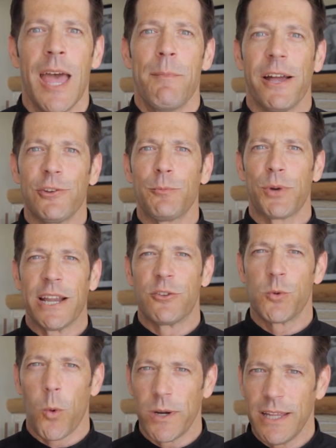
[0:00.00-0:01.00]
Imagine praying
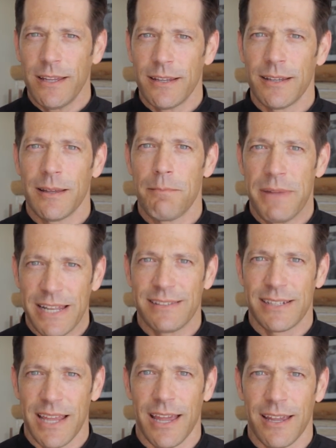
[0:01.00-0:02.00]
20 minutes
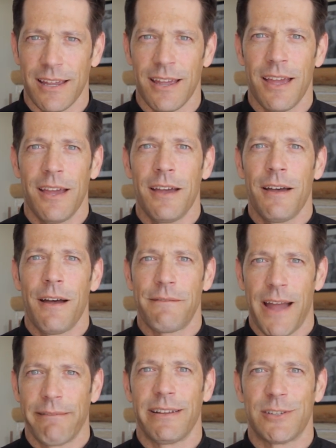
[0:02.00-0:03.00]
a day,
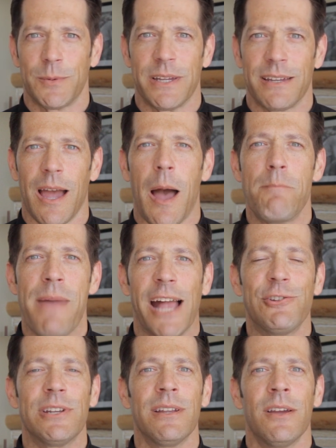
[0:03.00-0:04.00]
5 days a week.
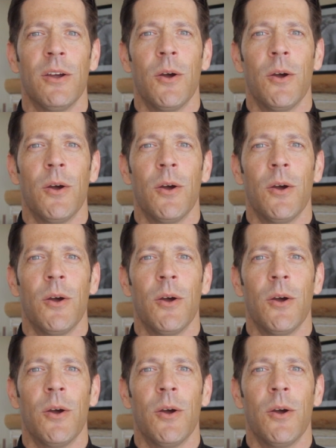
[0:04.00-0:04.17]
Imagine